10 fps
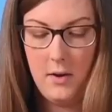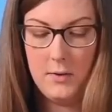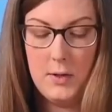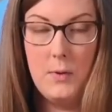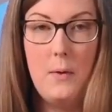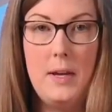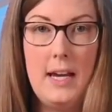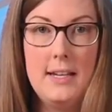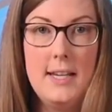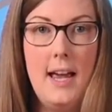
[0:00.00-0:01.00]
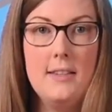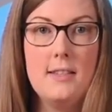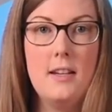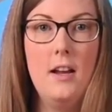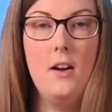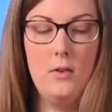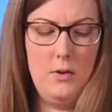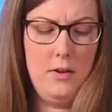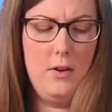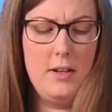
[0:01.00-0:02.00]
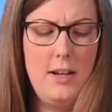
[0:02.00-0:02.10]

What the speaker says: so that we can test it out, and you can already